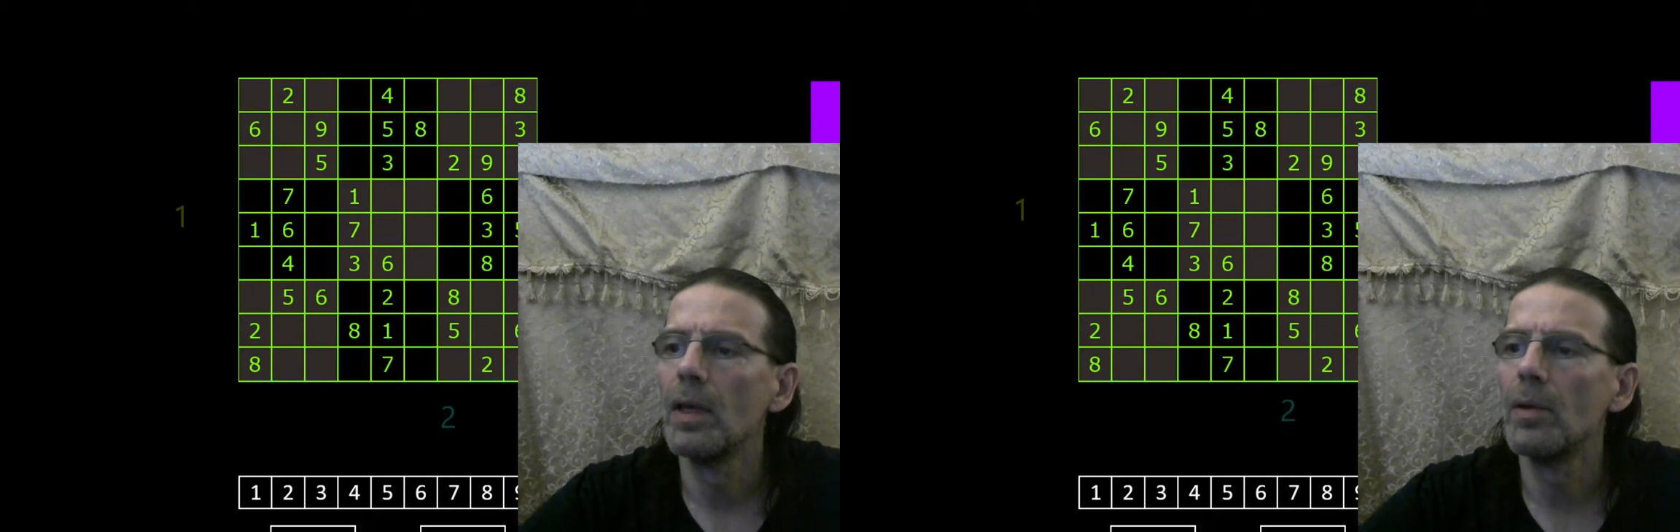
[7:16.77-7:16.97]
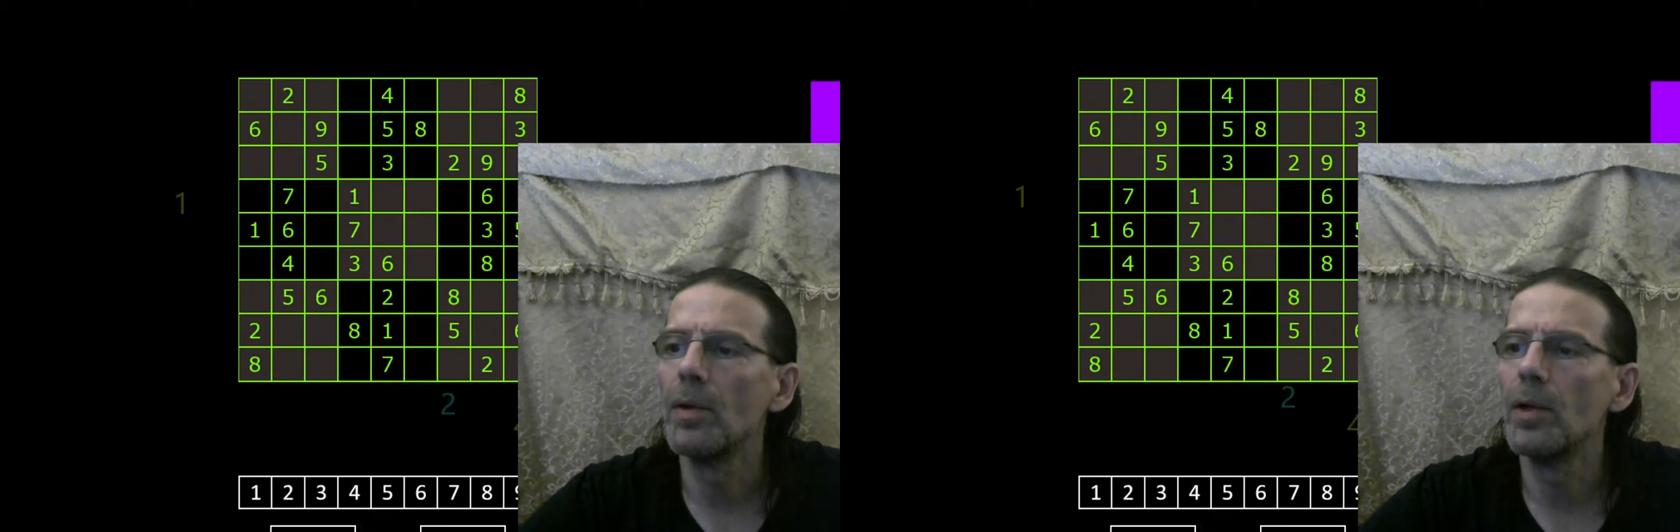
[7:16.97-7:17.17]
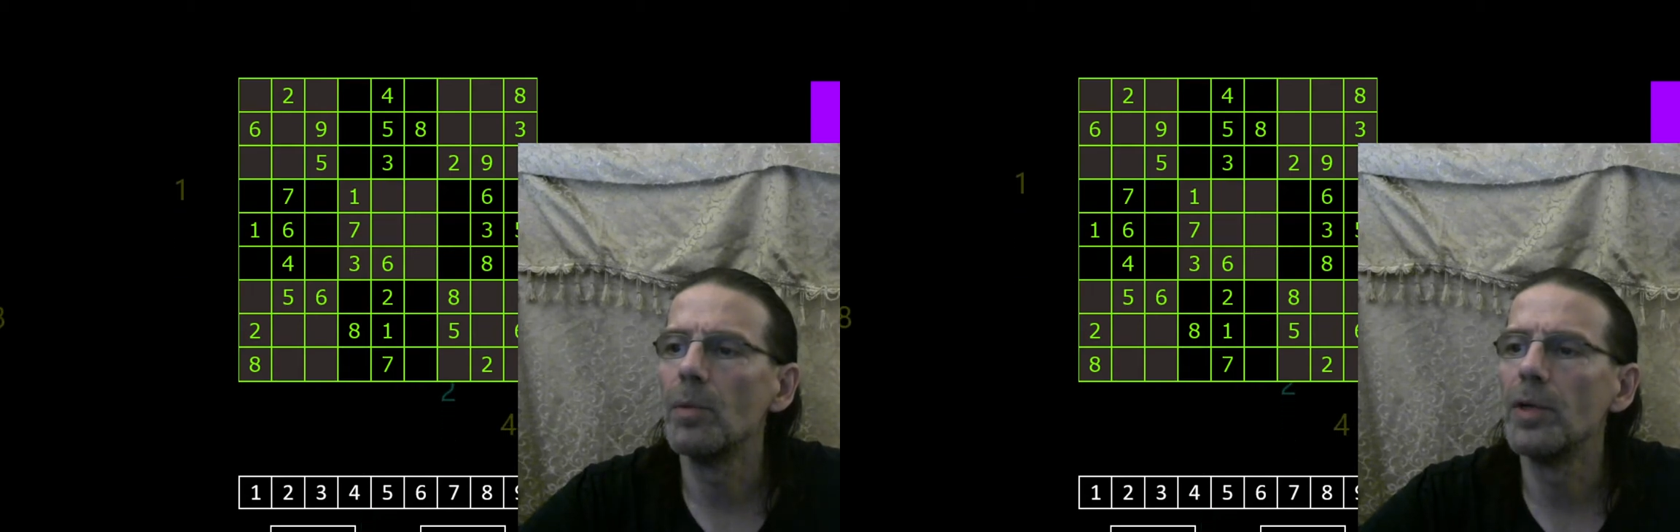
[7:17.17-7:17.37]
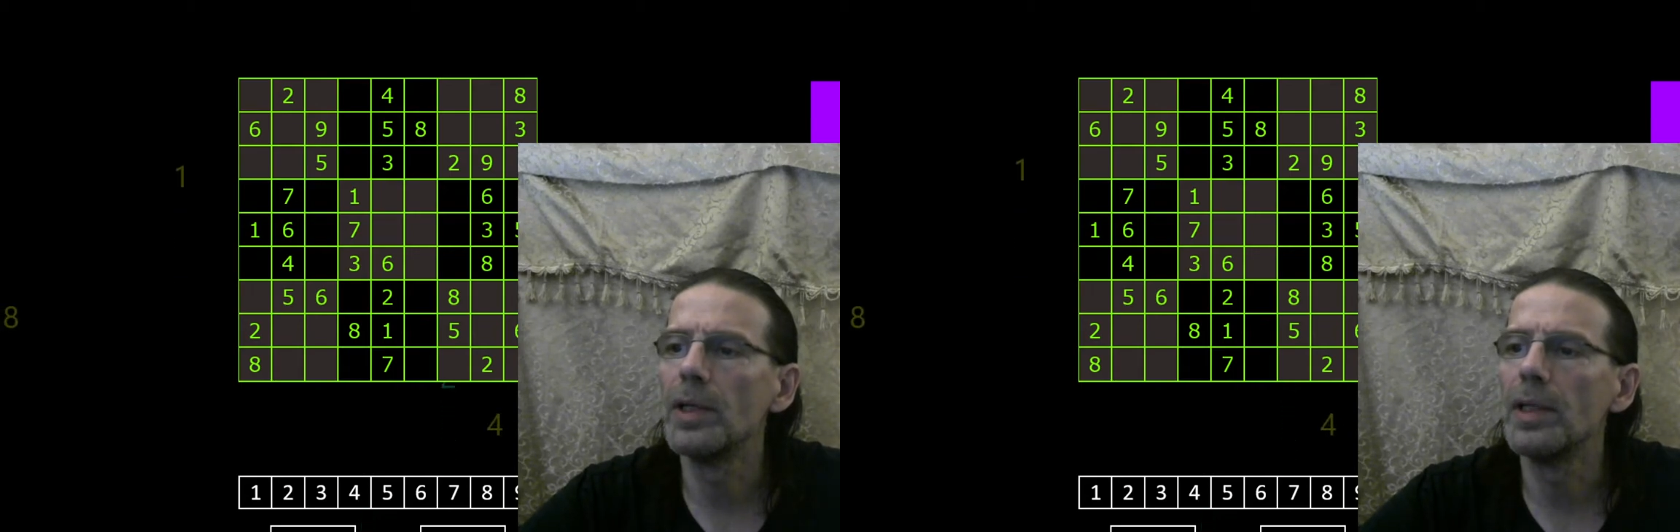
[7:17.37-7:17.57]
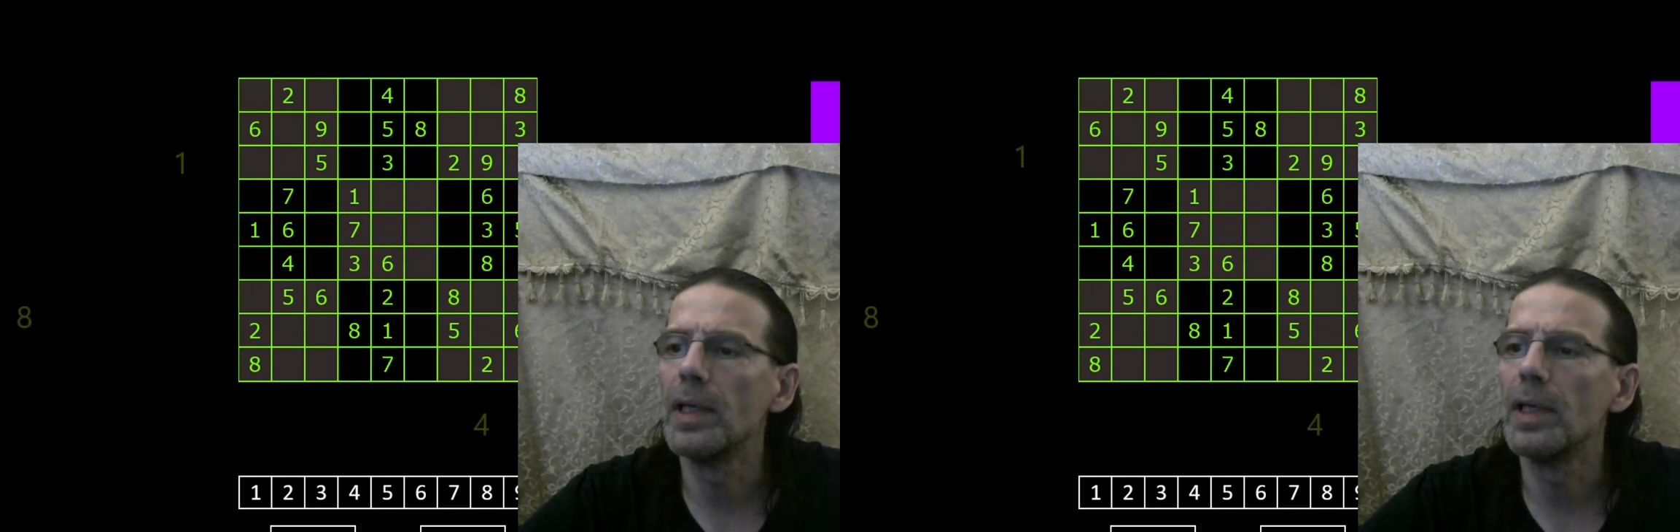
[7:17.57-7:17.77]
I'm going to
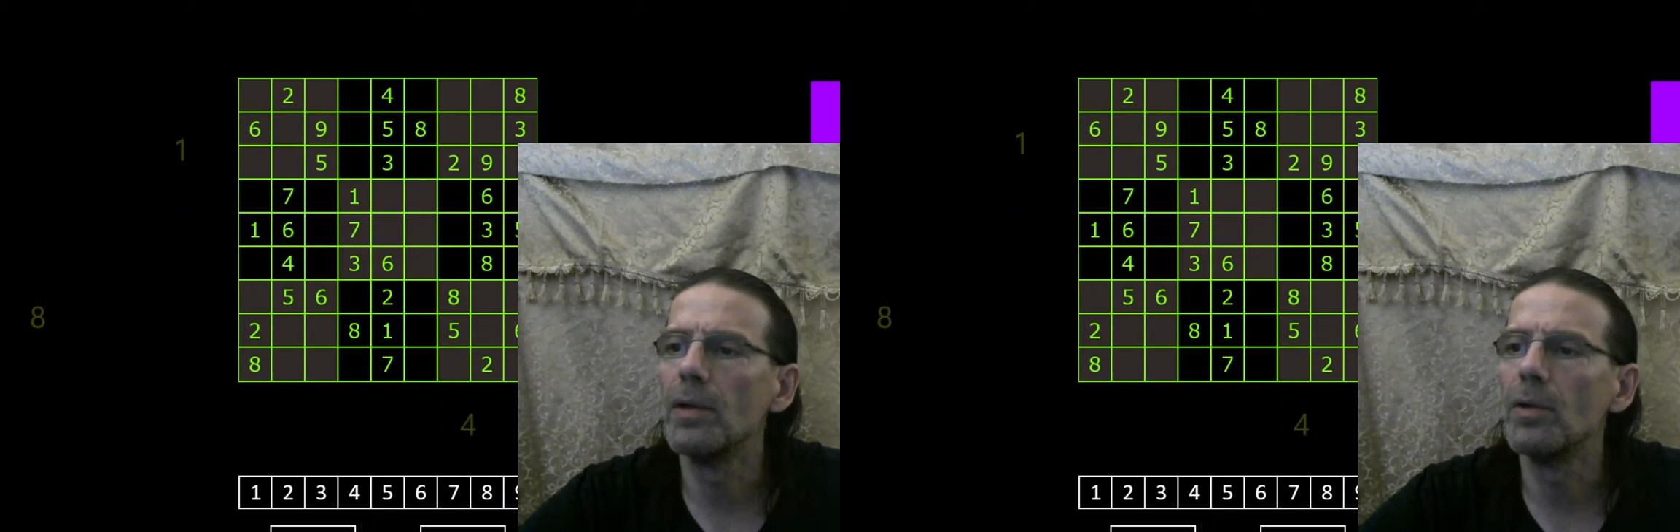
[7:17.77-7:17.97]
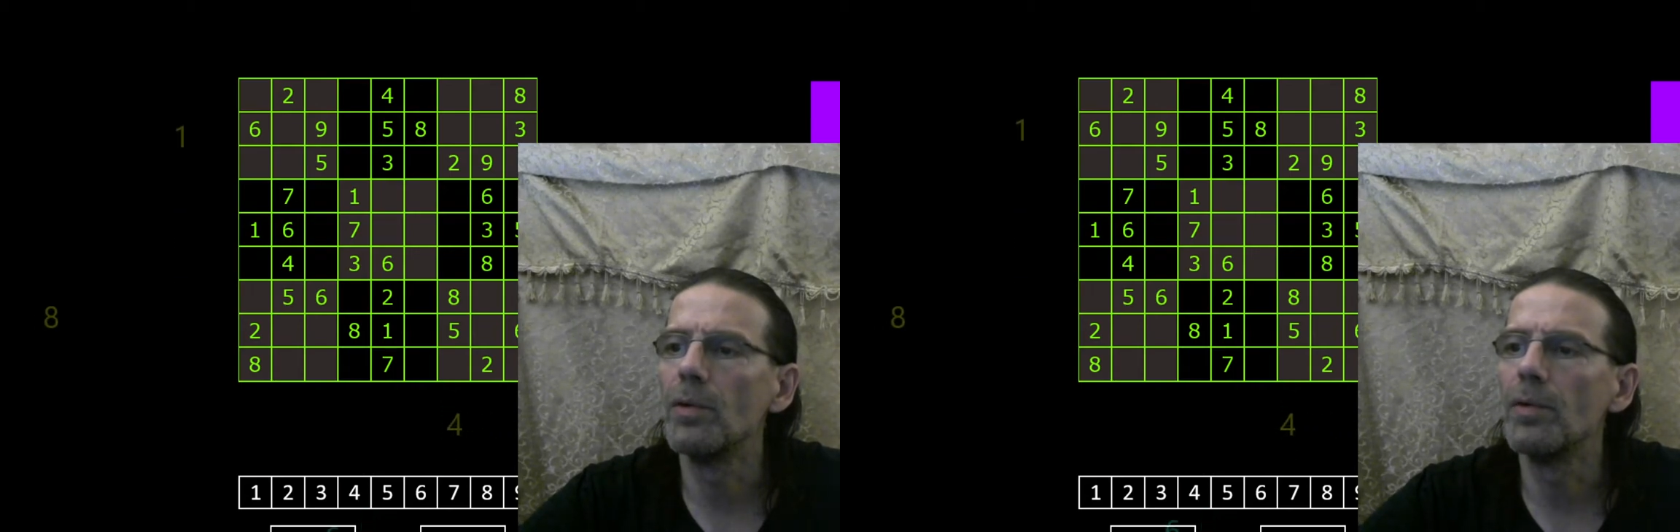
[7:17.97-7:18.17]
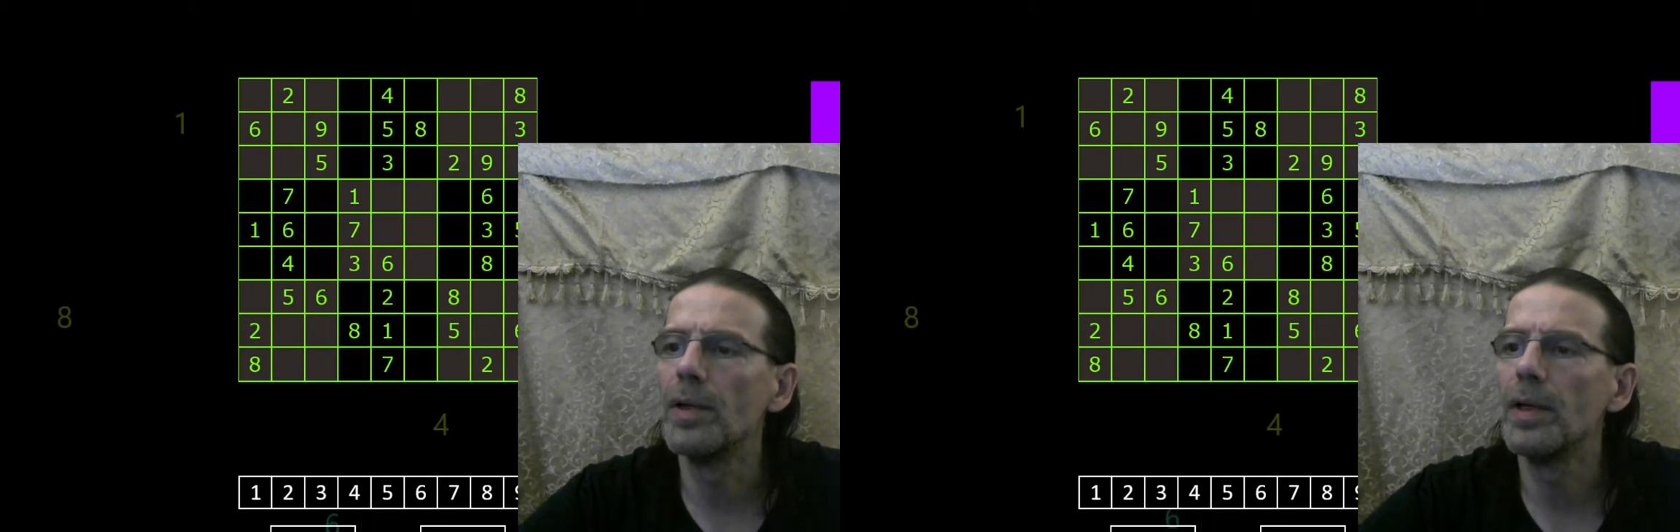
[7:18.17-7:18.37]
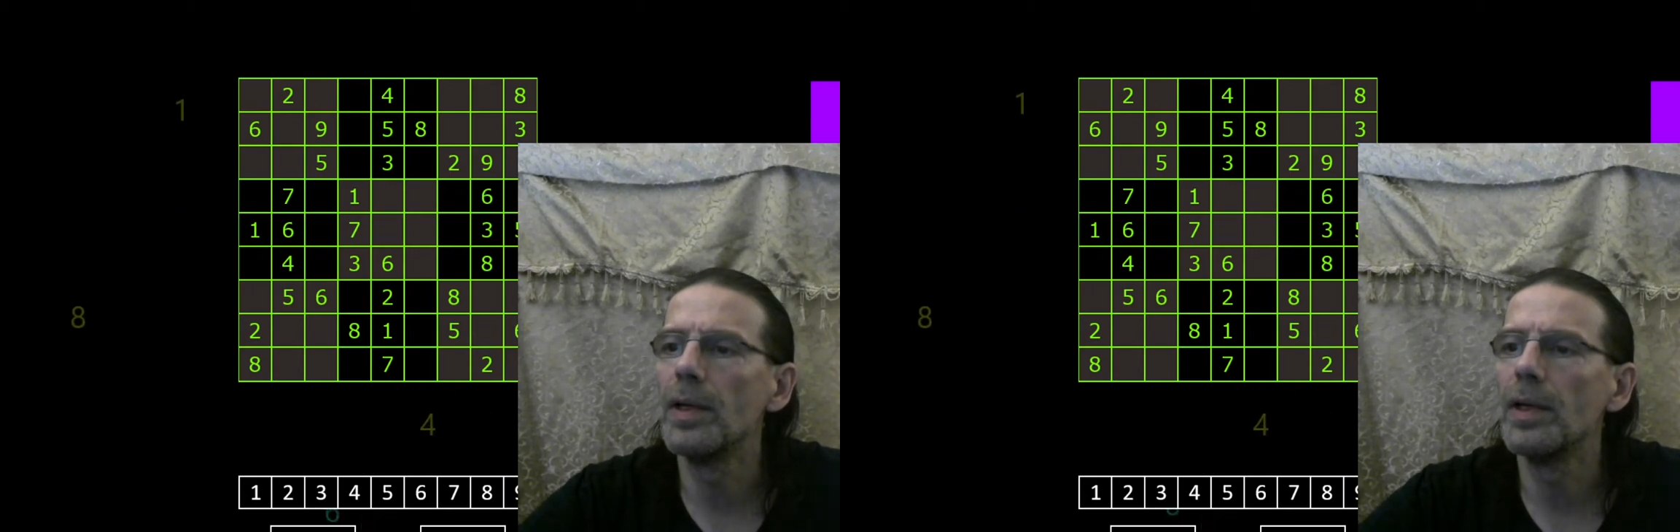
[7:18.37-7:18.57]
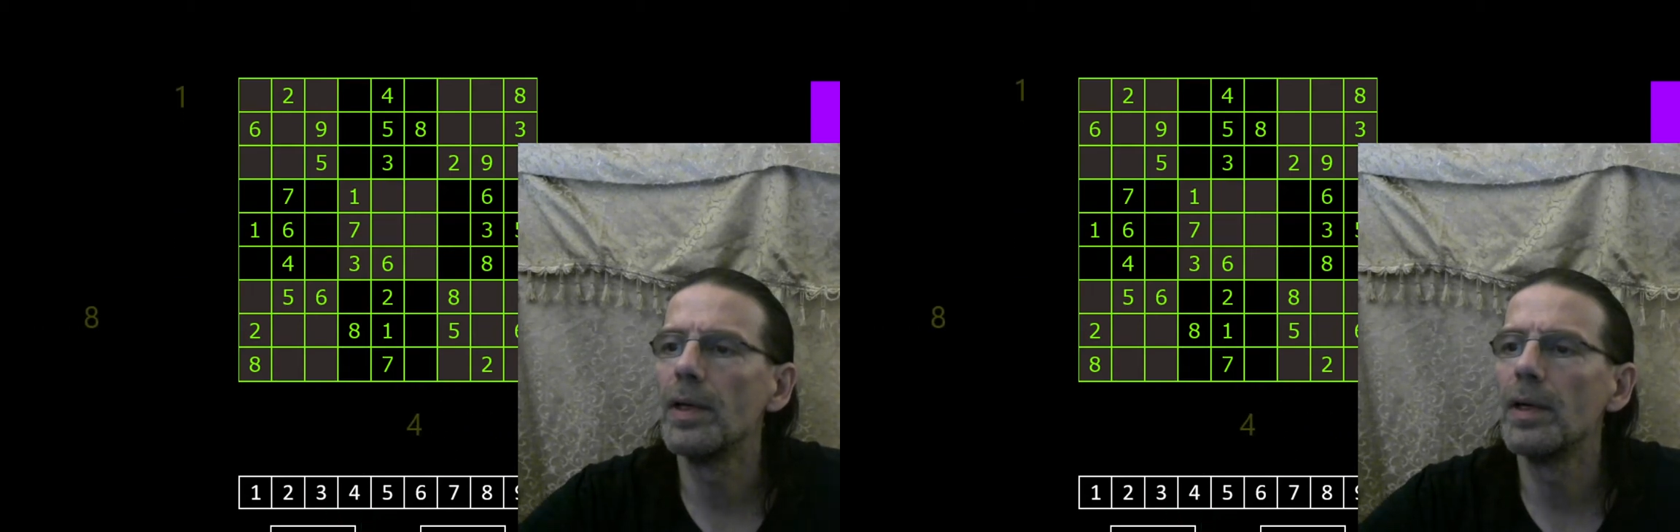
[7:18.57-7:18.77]
bring that over
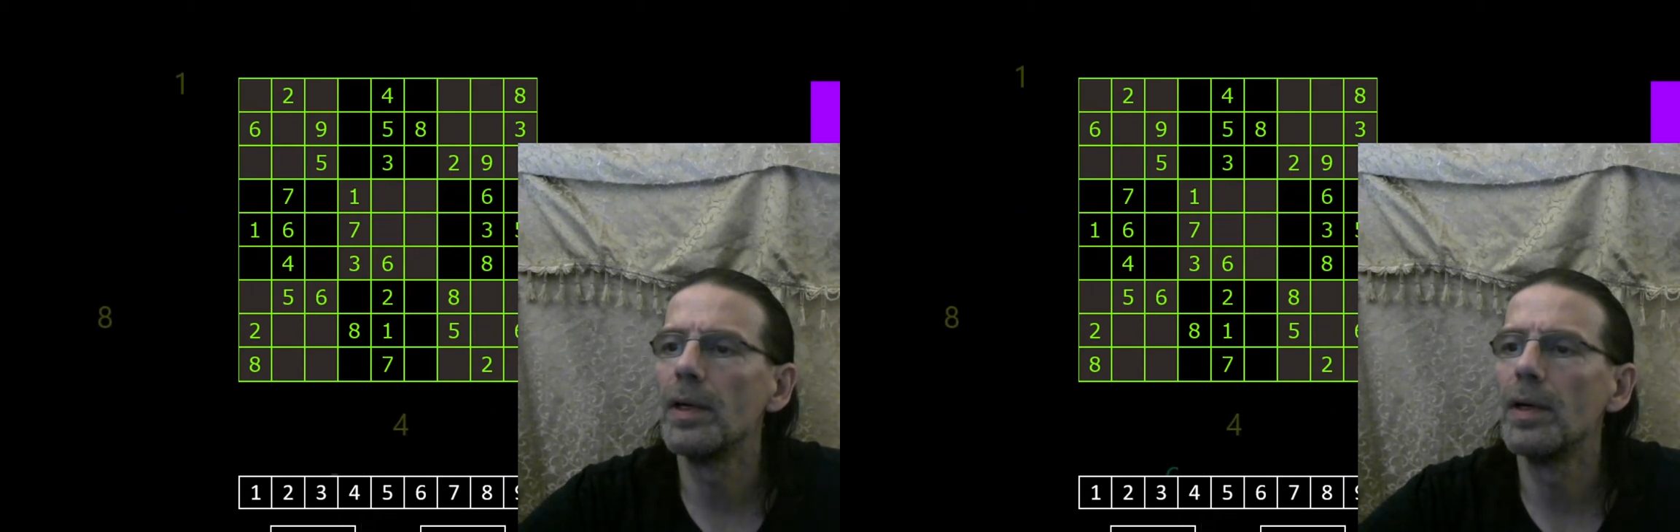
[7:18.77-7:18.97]
there.